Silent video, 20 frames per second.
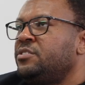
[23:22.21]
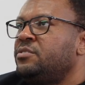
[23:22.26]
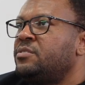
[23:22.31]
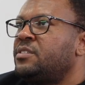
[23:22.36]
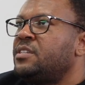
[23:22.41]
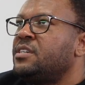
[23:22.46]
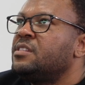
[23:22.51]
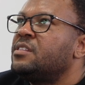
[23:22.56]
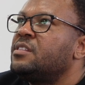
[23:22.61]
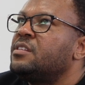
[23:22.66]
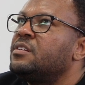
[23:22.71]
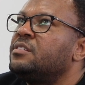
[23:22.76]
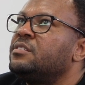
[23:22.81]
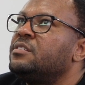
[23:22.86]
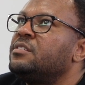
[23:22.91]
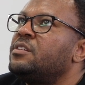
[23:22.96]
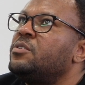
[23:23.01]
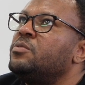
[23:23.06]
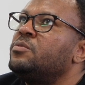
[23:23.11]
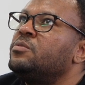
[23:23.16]
you think the
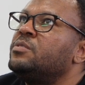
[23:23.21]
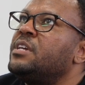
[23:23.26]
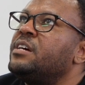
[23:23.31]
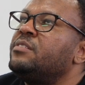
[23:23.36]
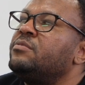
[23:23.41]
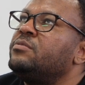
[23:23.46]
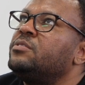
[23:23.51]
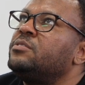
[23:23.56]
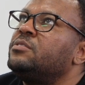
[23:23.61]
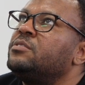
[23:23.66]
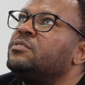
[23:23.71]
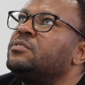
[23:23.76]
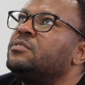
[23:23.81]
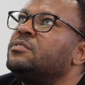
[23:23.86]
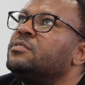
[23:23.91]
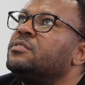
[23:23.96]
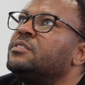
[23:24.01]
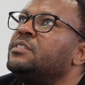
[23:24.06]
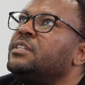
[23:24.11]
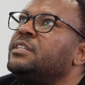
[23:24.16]
low
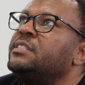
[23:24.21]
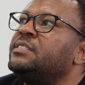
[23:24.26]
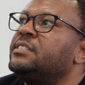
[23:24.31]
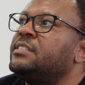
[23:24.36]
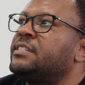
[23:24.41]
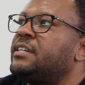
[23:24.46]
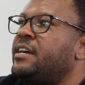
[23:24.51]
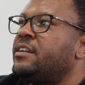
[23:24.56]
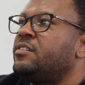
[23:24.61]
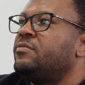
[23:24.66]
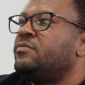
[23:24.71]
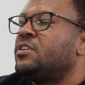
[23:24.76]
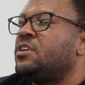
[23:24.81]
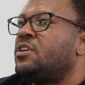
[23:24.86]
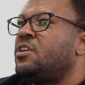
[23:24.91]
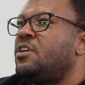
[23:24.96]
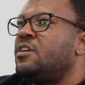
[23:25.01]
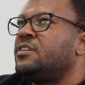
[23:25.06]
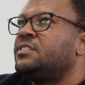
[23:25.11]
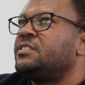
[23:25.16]
level, is it kind of a
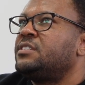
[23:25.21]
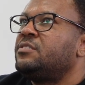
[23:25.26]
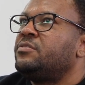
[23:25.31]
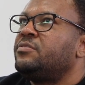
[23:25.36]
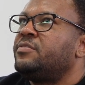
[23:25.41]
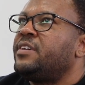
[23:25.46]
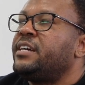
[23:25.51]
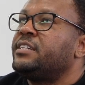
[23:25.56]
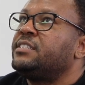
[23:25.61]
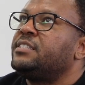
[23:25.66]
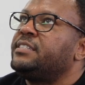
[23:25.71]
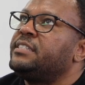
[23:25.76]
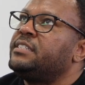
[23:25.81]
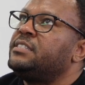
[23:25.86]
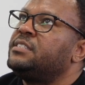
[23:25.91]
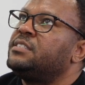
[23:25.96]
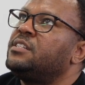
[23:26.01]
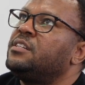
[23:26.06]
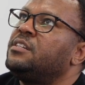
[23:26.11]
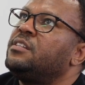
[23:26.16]
cause and effect? Like,
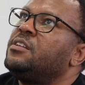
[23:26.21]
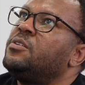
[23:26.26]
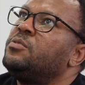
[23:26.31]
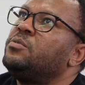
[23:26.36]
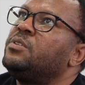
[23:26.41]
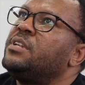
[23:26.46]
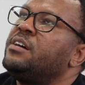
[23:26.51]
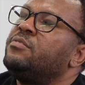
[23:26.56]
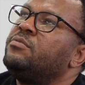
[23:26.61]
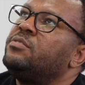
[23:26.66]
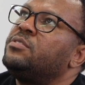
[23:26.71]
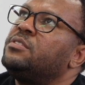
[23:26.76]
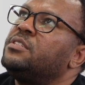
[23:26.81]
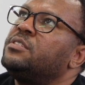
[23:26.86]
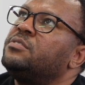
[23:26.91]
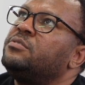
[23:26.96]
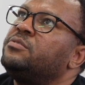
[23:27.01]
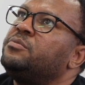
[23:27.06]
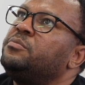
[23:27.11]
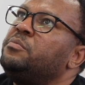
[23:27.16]
is the low level
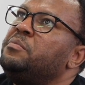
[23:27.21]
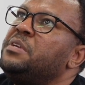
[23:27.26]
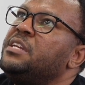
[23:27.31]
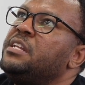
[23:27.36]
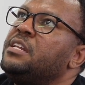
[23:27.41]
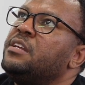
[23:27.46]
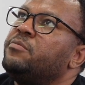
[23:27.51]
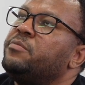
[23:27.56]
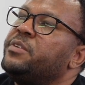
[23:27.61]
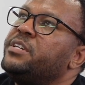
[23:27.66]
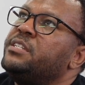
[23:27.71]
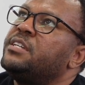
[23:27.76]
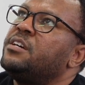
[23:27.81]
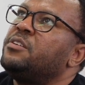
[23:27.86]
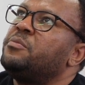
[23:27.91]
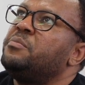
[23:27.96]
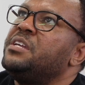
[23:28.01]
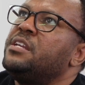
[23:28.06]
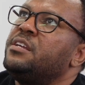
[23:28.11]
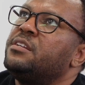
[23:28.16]
of retail
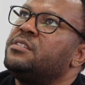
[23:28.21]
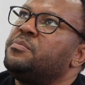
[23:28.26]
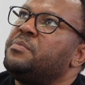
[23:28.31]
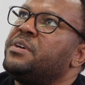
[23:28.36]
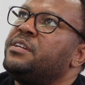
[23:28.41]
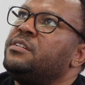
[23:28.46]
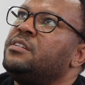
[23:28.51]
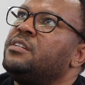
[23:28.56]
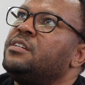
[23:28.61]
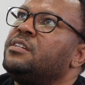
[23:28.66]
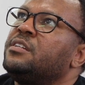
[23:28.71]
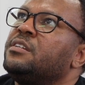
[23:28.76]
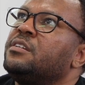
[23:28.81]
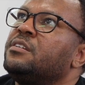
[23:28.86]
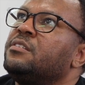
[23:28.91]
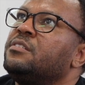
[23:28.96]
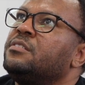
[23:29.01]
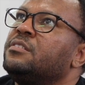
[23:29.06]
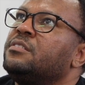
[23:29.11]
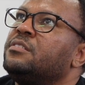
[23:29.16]
media
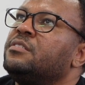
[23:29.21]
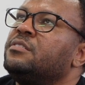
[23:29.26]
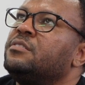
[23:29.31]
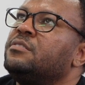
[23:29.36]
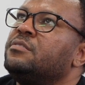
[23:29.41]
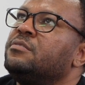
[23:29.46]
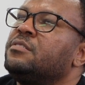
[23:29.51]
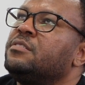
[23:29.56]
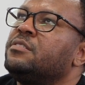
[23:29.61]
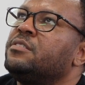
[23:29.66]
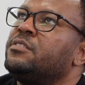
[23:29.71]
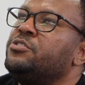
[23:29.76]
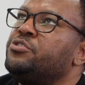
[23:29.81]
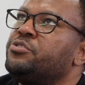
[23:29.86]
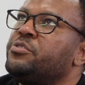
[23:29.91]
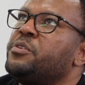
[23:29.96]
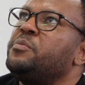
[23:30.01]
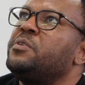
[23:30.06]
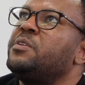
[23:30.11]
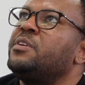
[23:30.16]
spending
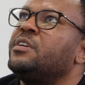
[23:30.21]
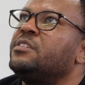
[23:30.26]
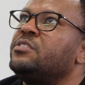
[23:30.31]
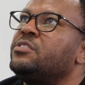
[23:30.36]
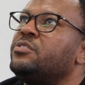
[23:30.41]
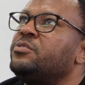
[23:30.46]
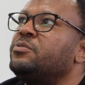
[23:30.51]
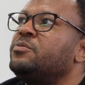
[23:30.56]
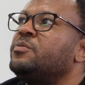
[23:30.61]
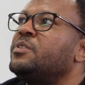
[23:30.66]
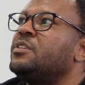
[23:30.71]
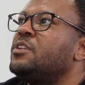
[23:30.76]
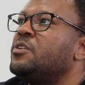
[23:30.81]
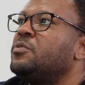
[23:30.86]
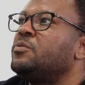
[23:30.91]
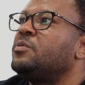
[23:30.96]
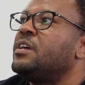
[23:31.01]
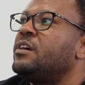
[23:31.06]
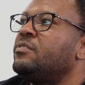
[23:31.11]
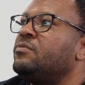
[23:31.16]
contributing to a
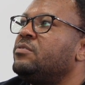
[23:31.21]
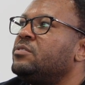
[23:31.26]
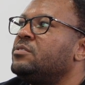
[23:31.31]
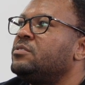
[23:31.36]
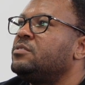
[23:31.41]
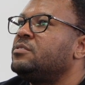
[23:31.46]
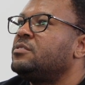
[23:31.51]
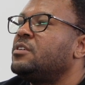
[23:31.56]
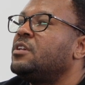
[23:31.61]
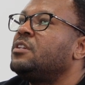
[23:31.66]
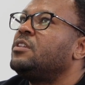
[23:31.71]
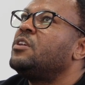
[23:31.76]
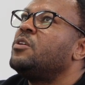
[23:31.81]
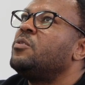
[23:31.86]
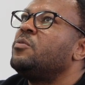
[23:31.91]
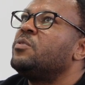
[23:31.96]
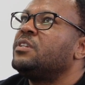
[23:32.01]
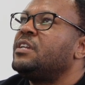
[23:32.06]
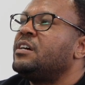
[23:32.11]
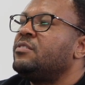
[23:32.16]

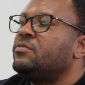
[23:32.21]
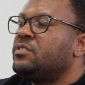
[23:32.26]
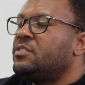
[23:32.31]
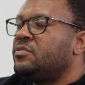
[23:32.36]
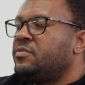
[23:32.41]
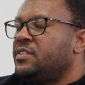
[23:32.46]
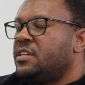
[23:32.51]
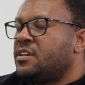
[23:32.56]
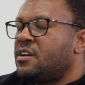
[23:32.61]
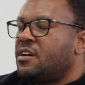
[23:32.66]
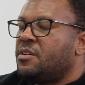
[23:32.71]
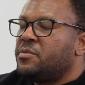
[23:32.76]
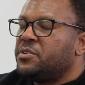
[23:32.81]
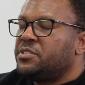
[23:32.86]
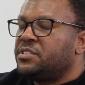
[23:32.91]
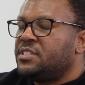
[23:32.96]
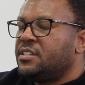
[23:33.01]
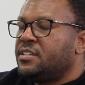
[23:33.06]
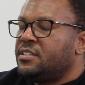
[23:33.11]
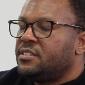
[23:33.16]
lower level of
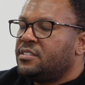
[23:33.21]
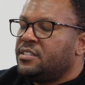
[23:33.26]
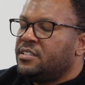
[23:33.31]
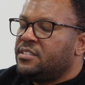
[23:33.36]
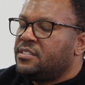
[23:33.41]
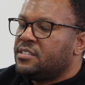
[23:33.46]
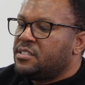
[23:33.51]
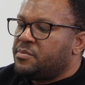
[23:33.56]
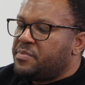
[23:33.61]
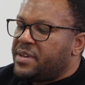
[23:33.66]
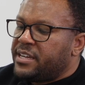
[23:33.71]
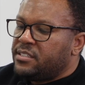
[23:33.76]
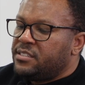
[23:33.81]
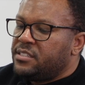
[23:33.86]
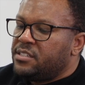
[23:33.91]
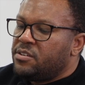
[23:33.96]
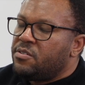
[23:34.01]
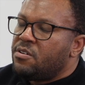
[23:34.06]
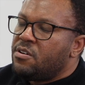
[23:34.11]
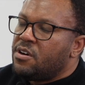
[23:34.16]
e-commerce than is
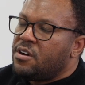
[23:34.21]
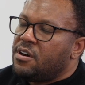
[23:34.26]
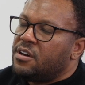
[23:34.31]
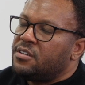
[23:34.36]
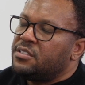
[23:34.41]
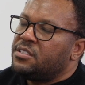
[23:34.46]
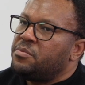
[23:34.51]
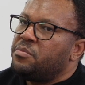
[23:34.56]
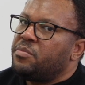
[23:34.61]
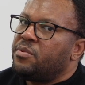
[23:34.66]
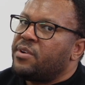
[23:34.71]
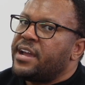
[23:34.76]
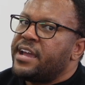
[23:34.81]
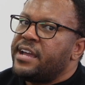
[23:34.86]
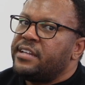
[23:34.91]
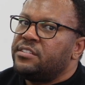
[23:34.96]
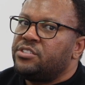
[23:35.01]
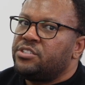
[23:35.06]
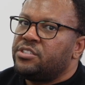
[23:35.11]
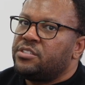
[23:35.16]
expected, or are the
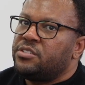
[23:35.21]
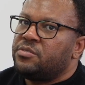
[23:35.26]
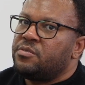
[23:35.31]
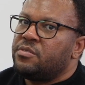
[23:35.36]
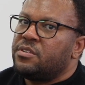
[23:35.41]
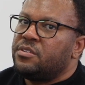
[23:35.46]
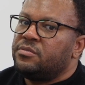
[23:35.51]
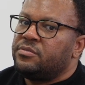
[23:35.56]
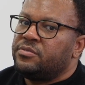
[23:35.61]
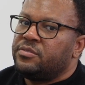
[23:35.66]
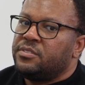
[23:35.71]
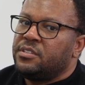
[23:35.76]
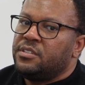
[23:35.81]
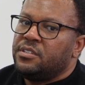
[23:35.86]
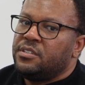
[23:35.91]
brands just sort of